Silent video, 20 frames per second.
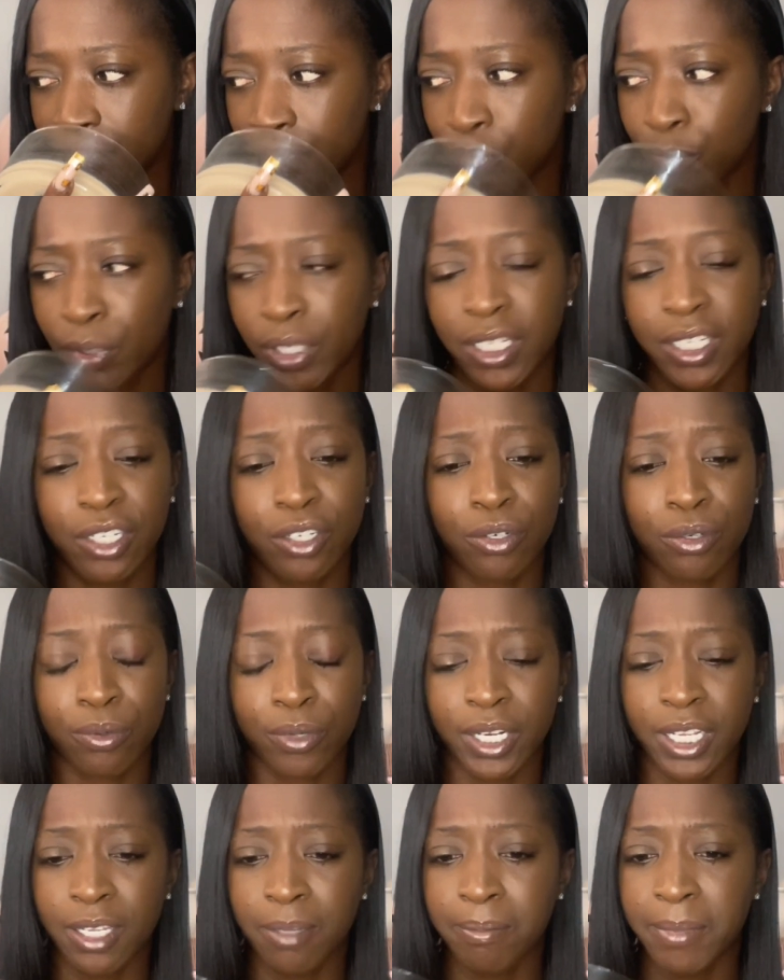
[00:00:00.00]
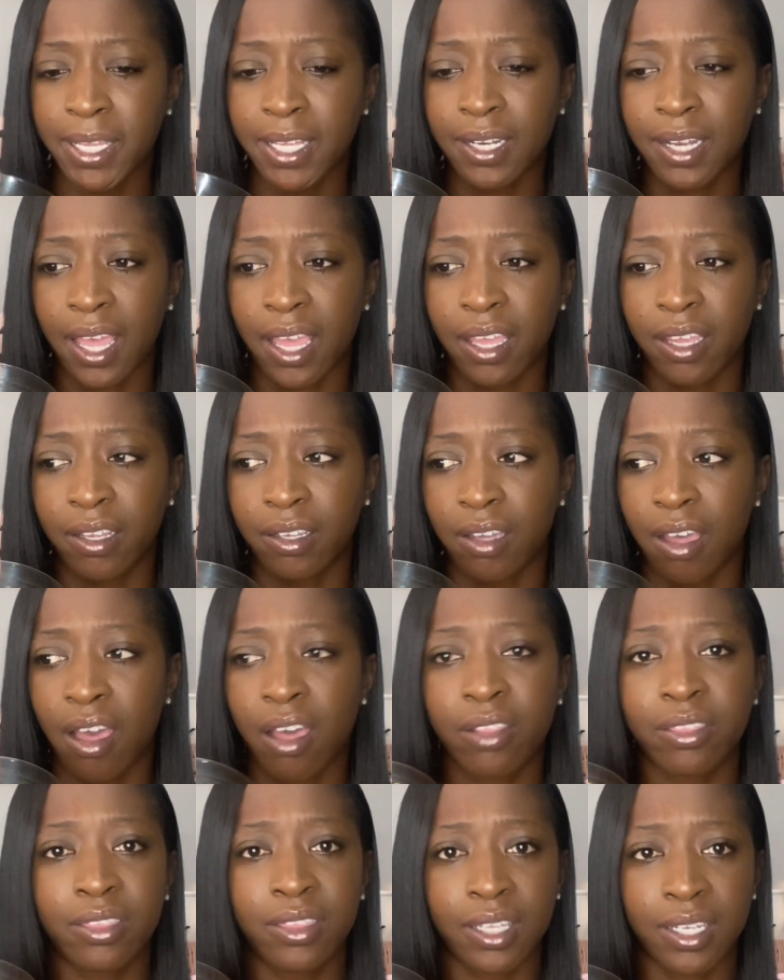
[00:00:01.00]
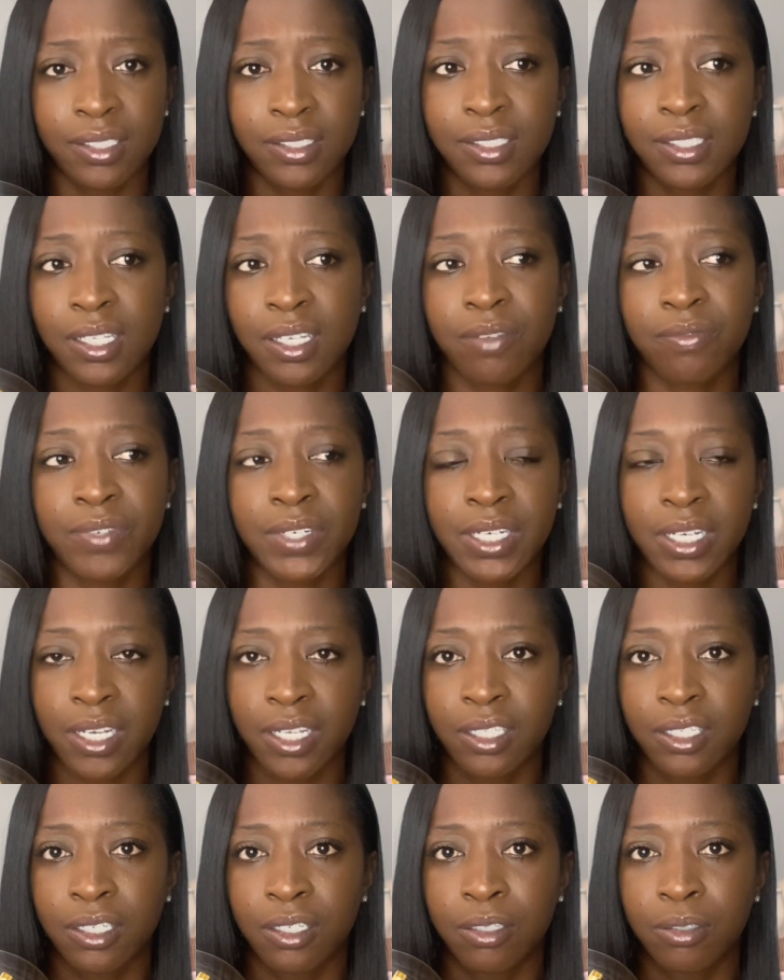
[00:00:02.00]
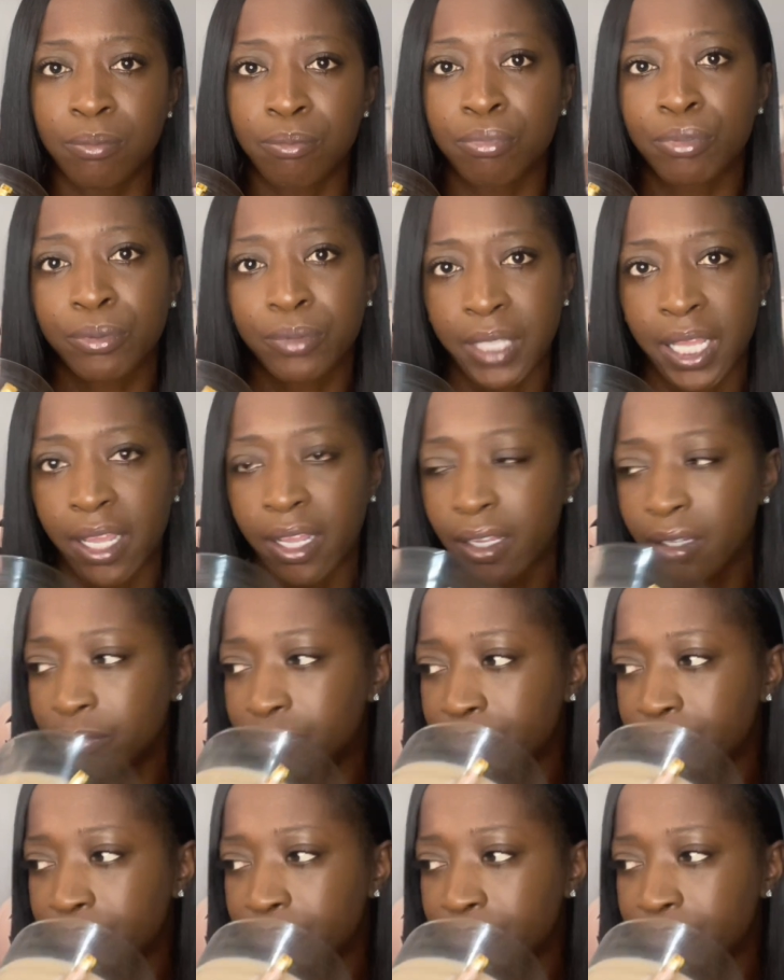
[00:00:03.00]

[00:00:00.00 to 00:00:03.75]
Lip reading: Really creamy, like authentic vanilla brulee.